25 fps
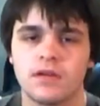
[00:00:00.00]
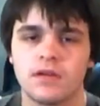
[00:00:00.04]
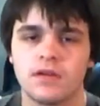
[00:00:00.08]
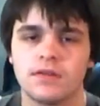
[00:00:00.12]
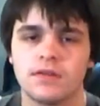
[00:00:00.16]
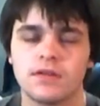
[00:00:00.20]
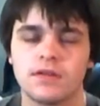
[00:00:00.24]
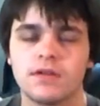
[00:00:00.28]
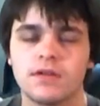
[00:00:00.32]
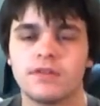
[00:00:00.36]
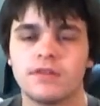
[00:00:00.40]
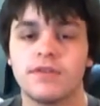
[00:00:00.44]

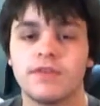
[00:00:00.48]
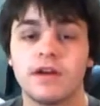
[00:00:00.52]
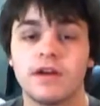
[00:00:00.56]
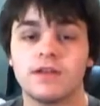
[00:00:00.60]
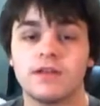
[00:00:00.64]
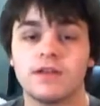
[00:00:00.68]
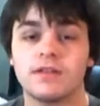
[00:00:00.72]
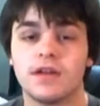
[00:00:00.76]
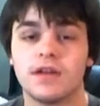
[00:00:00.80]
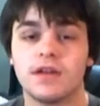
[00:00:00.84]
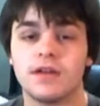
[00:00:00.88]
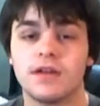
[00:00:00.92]
Turning
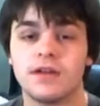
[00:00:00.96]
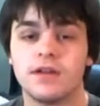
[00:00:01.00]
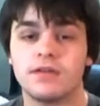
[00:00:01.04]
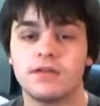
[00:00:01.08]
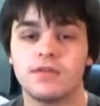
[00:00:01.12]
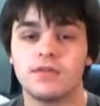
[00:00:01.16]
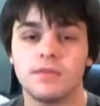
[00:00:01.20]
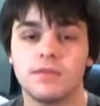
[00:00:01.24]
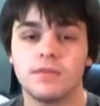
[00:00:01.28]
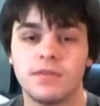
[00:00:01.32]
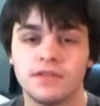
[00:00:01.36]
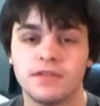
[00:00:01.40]
Valentine
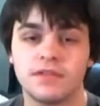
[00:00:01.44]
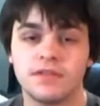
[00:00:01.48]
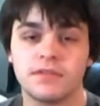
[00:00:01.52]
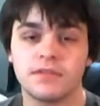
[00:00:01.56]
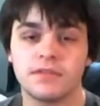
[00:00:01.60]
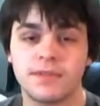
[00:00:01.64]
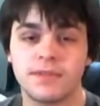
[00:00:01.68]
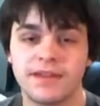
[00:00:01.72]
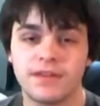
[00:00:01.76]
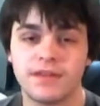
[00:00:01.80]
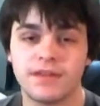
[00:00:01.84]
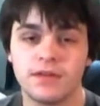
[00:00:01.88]
into a
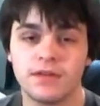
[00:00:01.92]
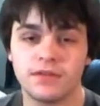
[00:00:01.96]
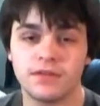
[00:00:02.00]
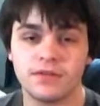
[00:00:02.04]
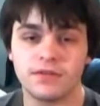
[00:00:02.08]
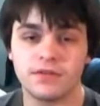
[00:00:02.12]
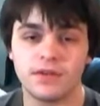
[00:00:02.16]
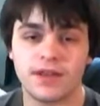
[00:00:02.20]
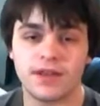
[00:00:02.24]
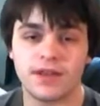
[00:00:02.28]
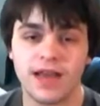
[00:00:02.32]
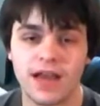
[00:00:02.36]
businessman, that was
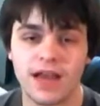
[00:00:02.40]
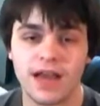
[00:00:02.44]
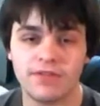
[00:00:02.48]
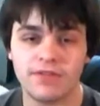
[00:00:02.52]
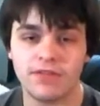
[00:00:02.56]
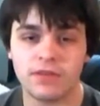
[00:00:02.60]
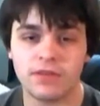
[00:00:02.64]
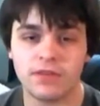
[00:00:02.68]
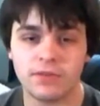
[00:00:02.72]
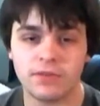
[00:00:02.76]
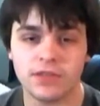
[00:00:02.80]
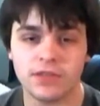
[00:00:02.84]
only half
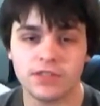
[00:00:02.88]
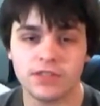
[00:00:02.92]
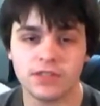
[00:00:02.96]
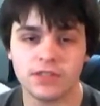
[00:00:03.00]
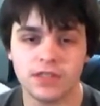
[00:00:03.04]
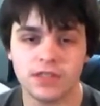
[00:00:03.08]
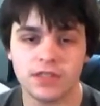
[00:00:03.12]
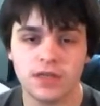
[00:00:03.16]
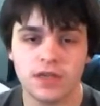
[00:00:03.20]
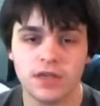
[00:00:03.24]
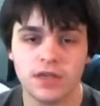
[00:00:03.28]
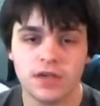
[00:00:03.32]
of the
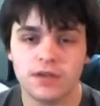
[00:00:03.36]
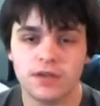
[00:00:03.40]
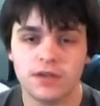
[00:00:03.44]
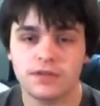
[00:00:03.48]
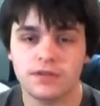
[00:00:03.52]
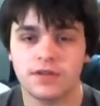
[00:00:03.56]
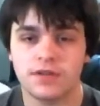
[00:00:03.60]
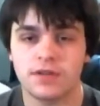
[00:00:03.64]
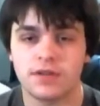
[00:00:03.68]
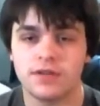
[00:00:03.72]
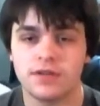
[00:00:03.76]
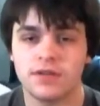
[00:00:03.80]
wager,
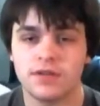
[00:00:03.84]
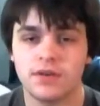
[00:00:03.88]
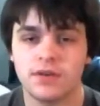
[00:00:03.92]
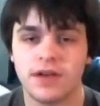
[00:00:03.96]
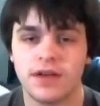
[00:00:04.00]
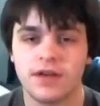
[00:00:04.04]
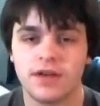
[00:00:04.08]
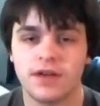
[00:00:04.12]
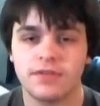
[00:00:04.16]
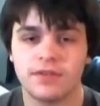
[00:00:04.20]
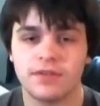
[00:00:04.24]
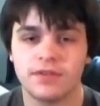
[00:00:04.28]
so they do
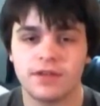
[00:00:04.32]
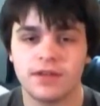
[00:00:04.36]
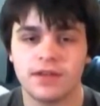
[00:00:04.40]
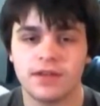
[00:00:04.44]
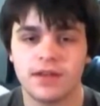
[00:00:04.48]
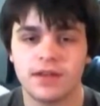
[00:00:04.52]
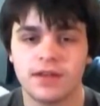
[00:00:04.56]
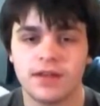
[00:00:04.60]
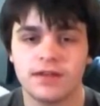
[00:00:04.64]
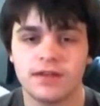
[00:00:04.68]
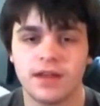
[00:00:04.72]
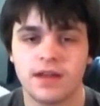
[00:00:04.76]
have to
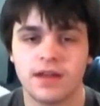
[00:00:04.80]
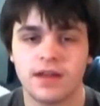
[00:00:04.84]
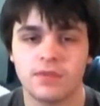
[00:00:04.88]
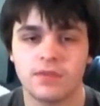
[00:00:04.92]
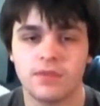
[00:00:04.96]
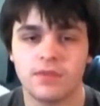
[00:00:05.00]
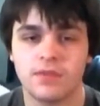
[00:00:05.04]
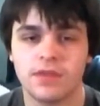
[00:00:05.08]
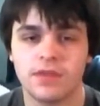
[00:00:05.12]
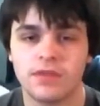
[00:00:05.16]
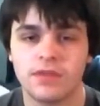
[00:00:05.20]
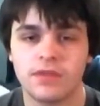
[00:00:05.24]
take
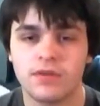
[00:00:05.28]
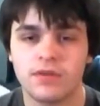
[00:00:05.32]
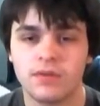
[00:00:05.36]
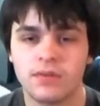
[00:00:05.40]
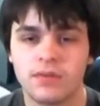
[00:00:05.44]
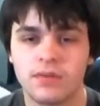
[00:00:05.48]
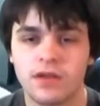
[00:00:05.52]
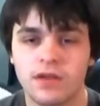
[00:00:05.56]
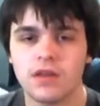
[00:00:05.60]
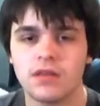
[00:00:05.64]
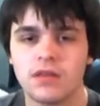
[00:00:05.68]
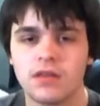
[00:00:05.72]
down Winthorpe.
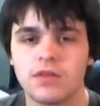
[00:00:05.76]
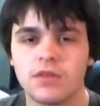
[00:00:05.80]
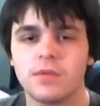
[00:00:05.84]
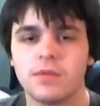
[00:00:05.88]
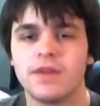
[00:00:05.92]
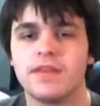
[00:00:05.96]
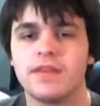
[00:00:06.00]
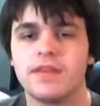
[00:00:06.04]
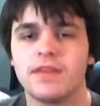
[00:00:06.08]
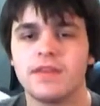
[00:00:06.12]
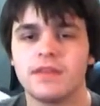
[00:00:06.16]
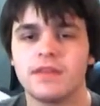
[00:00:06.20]
The way
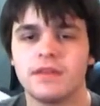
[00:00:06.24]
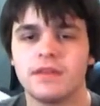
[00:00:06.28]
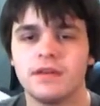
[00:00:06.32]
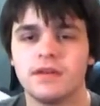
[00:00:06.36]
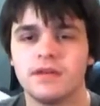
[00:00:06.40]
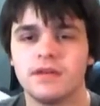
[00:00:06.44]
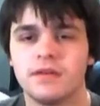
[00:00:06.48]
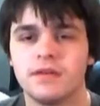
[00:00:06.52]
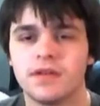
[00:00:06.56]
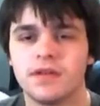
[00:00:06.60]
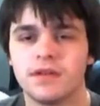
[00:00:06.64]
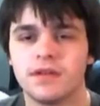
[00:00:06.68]
that they
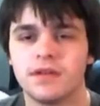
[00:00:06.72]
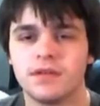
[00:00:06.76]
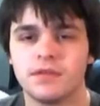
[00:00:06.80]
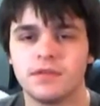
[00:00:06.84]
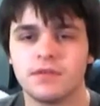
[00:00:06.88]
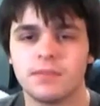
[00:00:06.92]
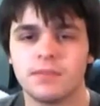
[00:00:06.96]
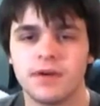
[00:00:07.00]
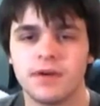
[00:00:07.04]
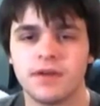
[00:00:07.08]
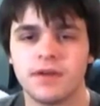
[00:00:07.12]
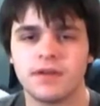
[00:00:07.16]
do it is
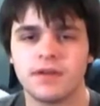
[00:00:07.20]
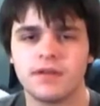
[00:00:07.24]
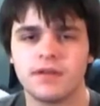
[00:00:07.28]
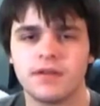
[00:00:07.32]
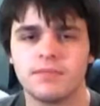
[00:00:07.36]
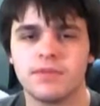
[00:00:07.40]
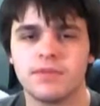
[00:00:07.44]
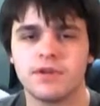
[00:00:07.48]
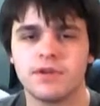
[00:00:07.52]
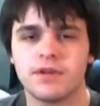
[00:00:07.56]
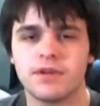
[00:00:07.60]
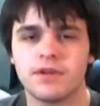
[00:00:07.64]
by
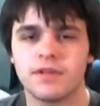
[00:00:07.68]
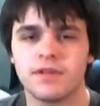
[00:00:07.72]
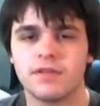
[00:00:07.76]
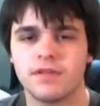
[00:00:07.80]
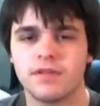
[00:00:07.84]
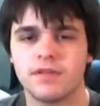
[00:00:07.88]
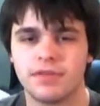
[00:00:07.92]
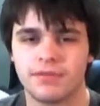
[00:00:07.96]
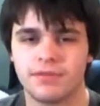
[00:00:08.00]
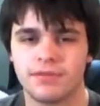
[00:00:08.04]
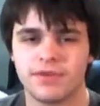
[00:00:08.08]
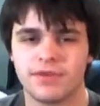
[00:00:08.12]
putting
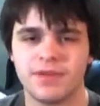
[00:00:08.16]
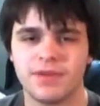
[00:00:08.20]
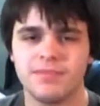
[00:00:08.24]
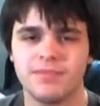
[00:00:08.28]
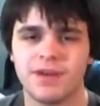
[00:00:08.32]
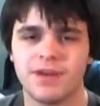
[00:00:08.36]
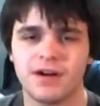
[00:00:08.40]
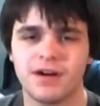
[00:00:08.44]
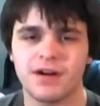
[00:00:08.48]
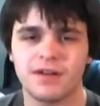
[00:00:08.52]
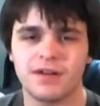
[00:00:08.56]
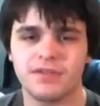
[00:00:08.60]
3
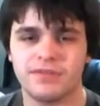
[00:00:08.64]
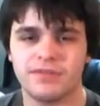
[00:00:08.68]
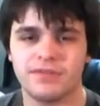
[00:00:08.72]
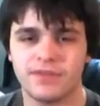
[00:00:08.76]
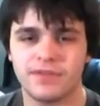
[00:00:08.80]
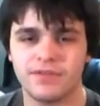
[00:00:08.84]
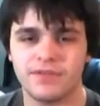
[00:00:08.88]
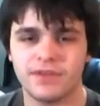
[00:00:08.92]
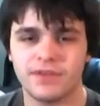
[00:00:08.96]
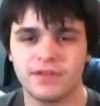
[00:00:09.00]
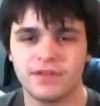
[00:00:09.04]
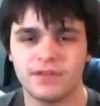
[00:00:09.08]
marked
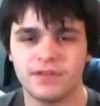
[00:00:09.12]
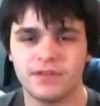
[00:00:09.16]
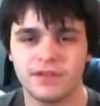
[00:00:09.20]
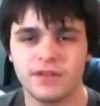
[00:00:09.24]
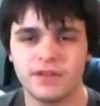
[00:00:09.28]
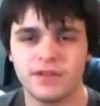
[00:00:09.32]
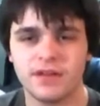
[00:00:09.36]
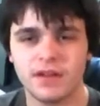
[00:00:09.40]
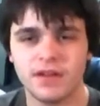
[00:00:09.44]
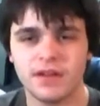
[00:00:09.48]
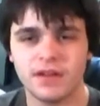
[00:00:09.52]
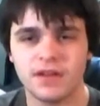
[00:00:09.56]
50s in
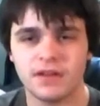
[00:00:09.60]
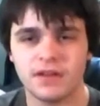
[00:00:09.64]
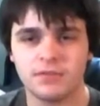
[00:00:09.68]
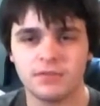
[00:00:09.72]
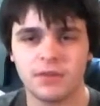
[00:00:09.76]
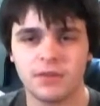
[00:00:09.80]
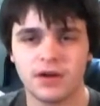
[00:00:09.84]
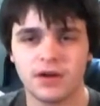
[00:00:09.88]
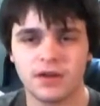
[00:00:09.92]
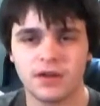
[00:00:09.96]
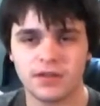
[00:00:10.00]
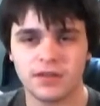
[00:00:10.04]
his
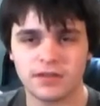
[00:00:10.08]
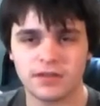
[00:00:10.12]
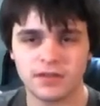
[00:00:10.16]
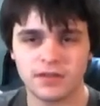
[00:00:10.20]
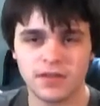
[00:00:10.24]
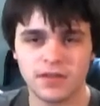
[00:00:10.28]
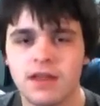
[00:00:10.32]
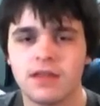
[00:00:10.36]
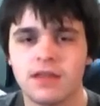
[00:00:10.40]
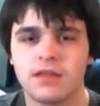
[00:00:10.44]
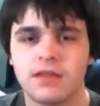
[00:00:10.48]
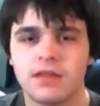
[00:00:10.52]
pocket.
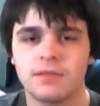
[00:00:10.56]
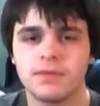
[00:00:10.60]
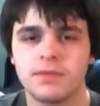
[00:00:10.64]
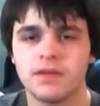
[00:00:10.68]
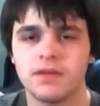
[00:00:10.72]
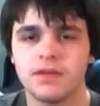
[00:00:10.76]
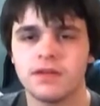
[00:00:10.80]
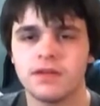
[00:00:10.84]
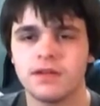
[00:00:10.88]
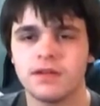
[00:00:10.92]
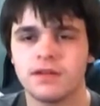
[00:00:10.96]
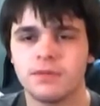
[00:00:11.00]
They're
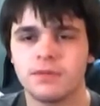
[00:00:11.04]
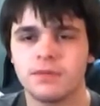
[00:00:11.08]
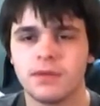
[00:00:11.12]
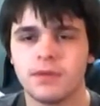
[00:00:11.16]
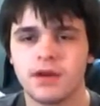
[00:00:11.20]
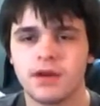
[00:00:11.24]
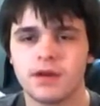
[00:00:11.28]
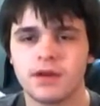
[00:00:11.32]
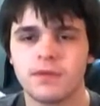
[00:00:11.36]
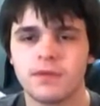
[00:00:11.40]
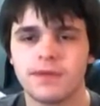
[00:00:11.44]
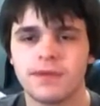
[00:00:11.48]
put in his
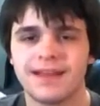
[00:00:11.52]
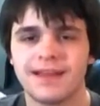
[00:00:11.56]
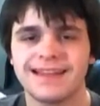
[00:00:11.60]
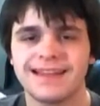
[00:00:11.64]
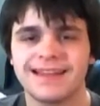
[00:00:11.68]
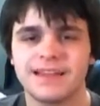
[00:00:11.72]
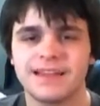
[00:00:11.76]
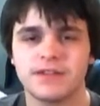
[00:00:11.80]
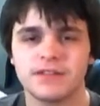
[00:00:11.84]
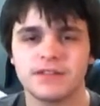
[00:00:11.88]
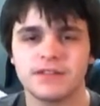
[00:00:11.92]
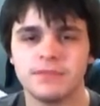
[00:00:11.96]
pocket by
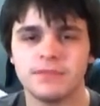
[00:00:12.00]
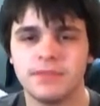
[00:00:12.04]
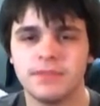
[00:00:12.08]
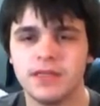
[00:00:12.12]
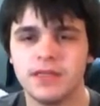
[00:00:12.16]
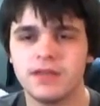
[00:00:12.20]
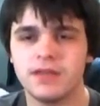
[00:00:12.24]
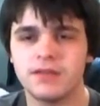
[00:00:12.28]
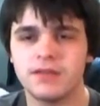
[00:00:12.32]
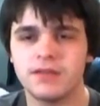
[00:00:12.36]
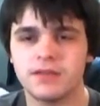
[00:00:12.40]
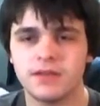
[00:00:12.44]
Clarence
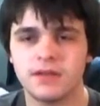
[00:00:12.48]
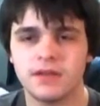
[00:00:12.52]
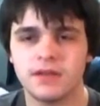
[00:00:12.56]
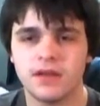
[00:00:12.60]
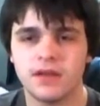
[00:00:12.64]
Beeks,